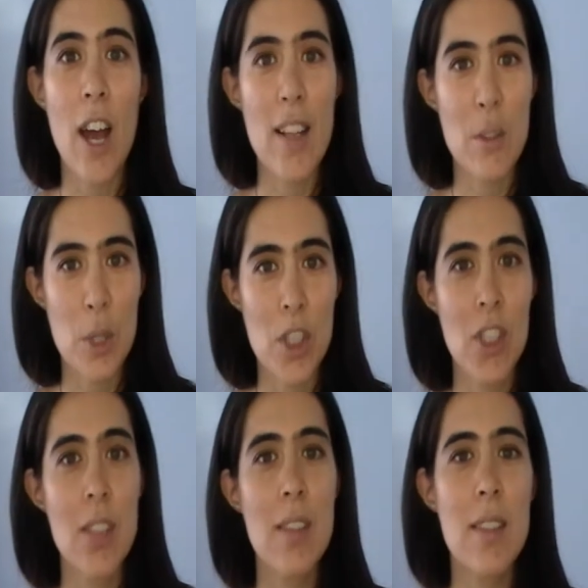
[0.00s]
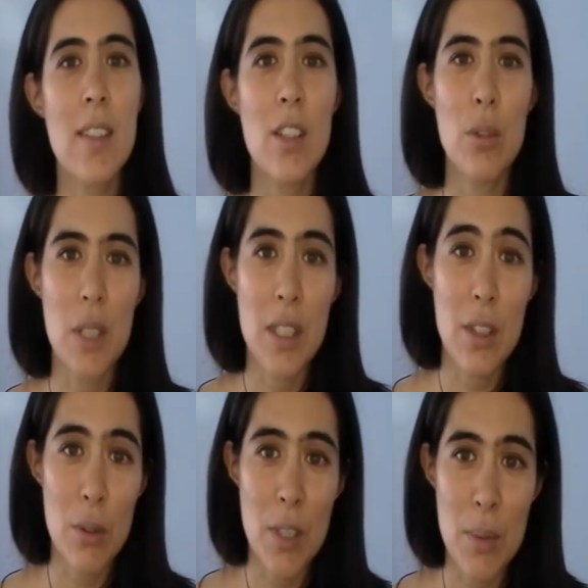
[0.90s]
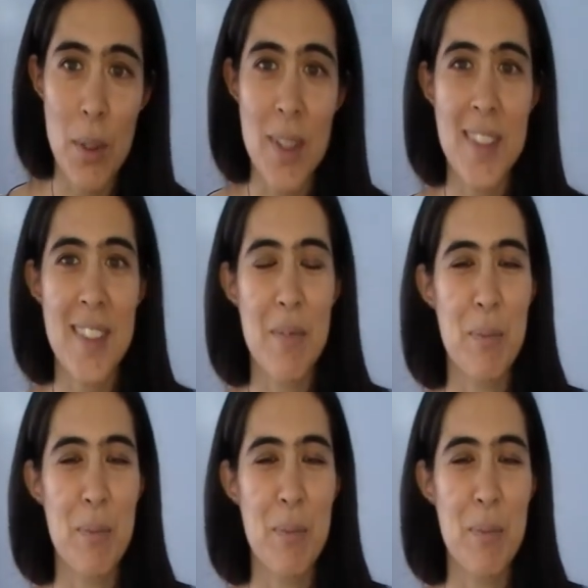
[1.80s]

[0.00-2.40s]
ask questions, you need to know these words.